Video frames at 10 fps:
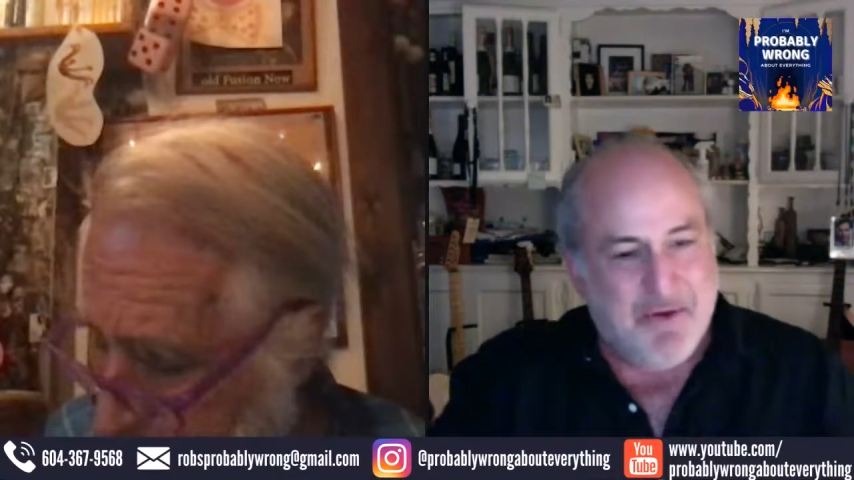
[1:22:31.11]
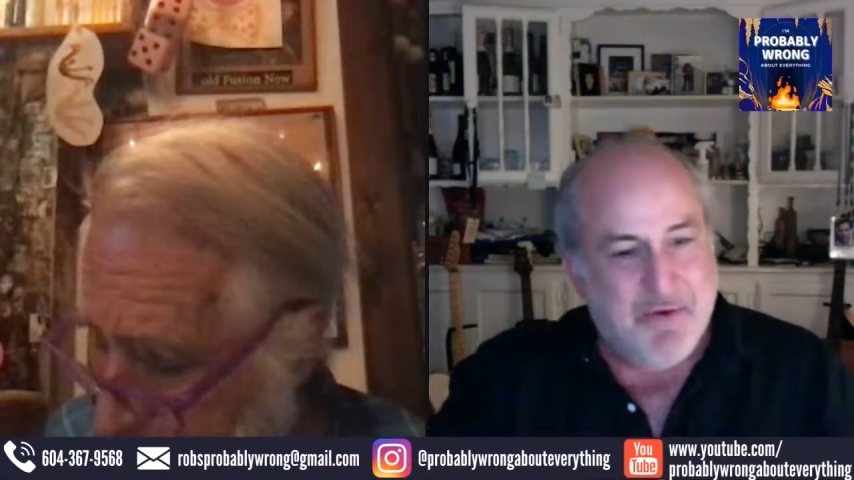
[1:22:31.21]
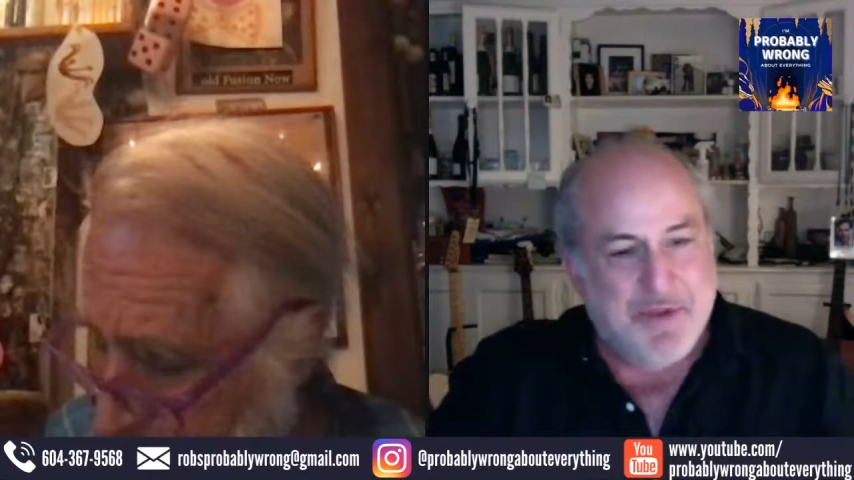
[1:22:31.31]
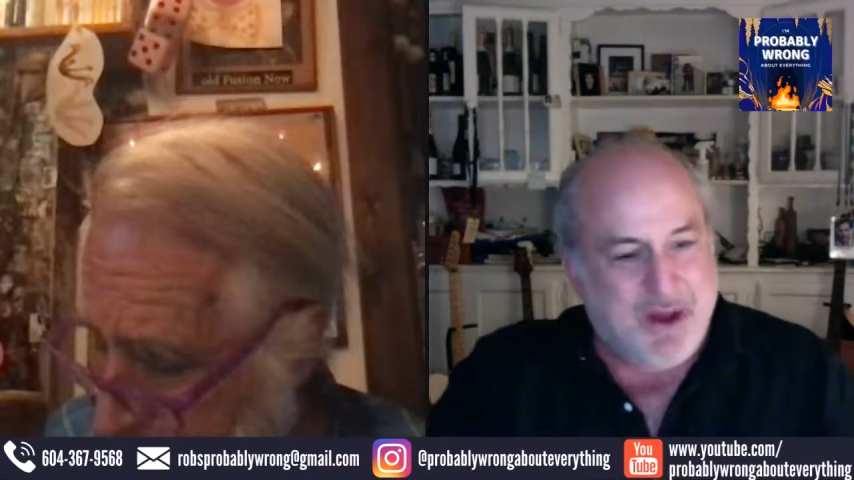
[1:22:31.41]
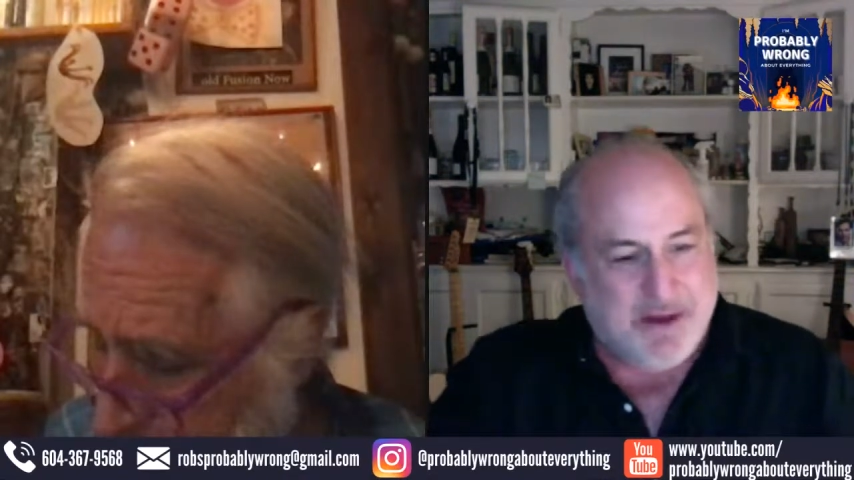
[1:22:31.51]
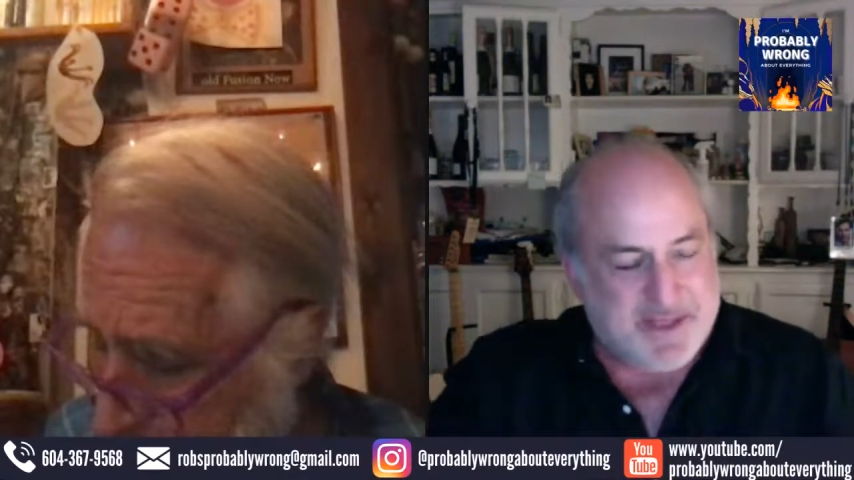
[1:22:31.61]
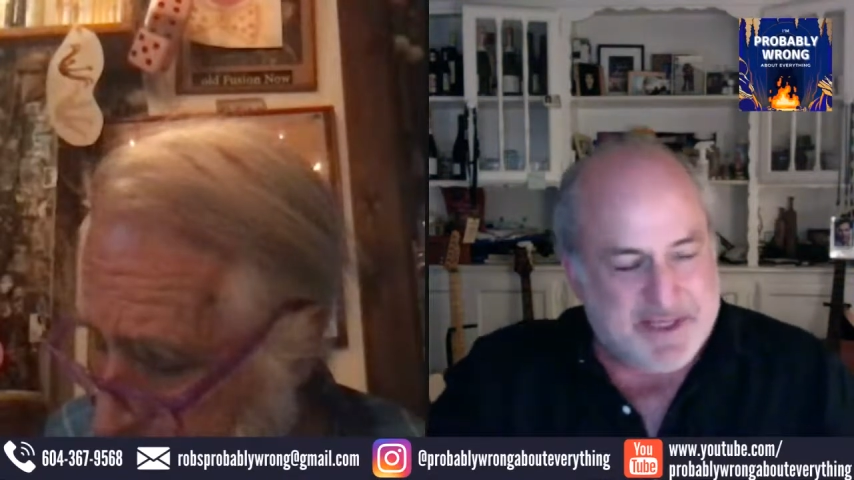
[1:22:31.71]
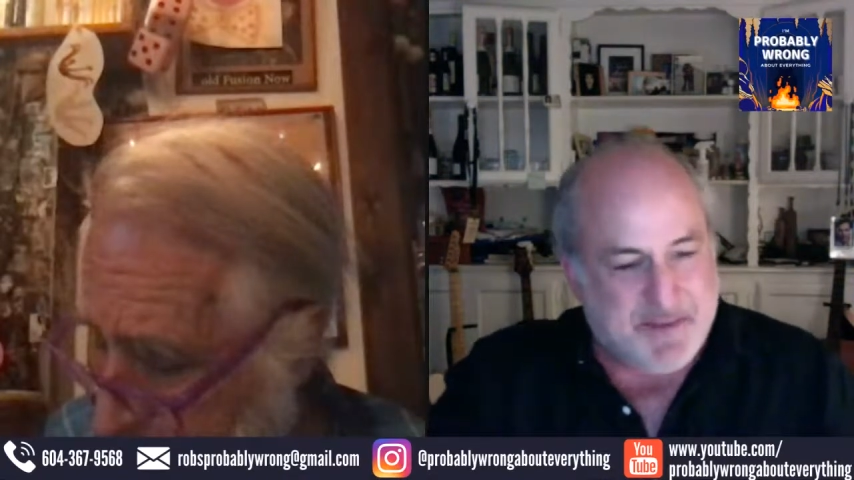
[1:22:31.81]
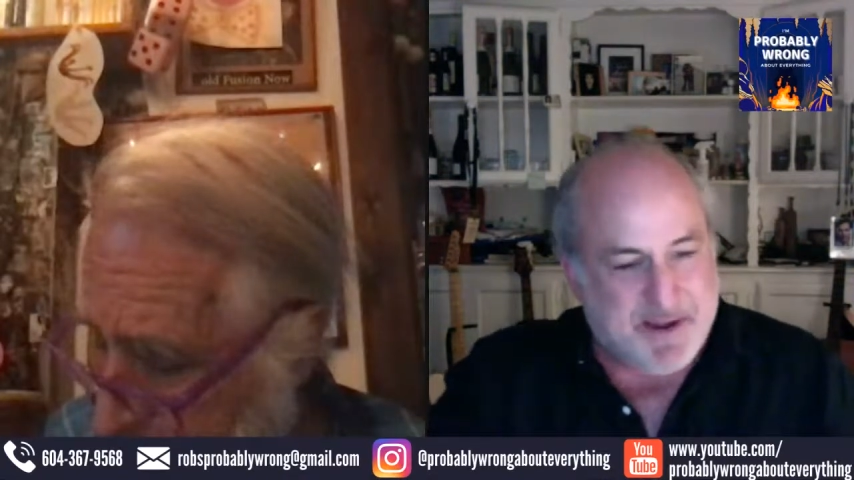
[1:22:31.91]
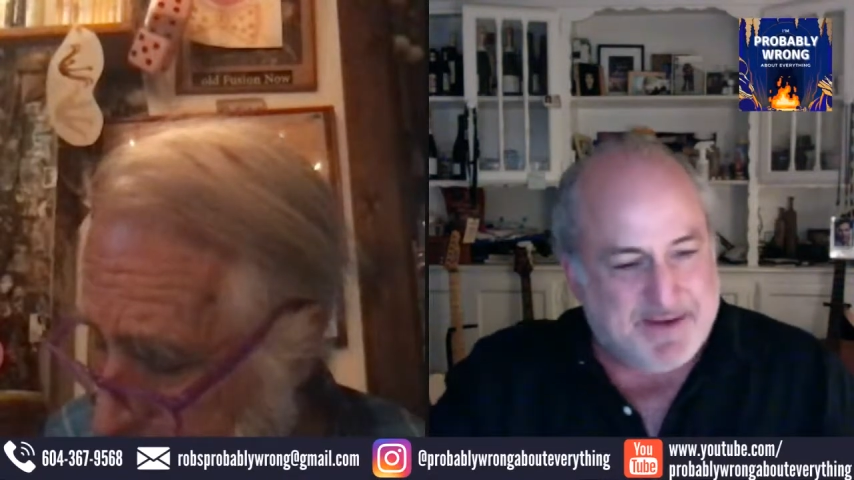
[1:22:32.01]
we're the
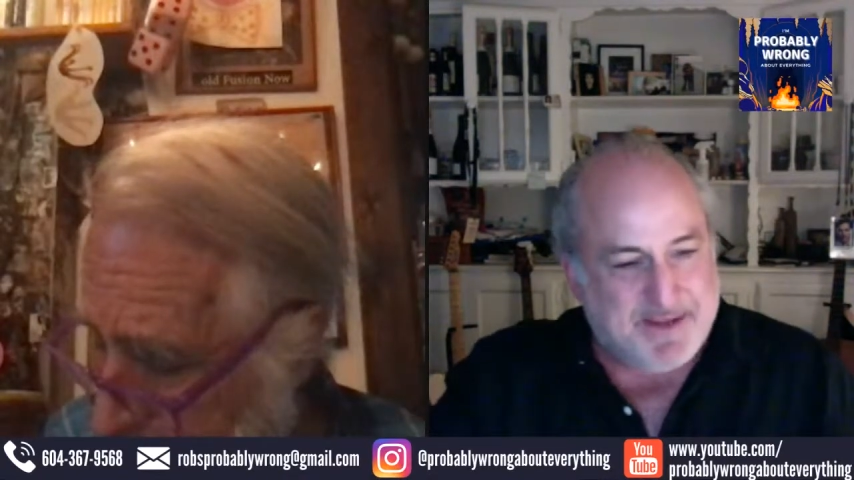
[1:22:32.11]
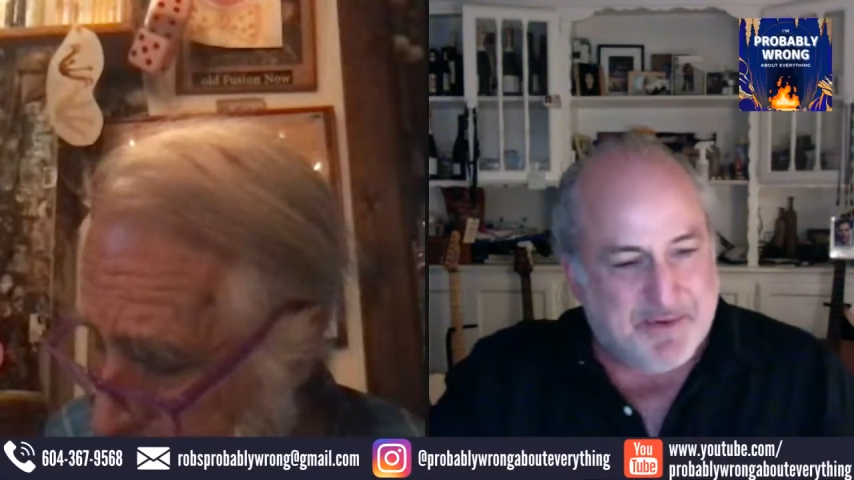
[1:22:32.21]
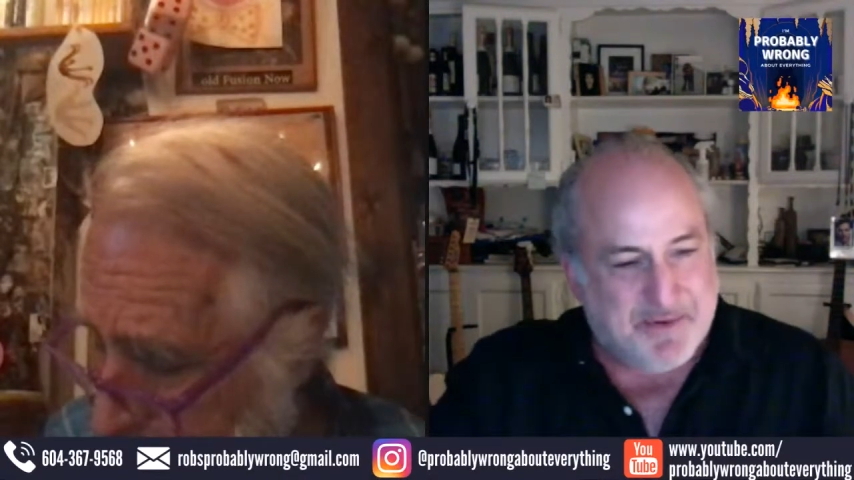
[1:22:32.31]
ugliest bands in the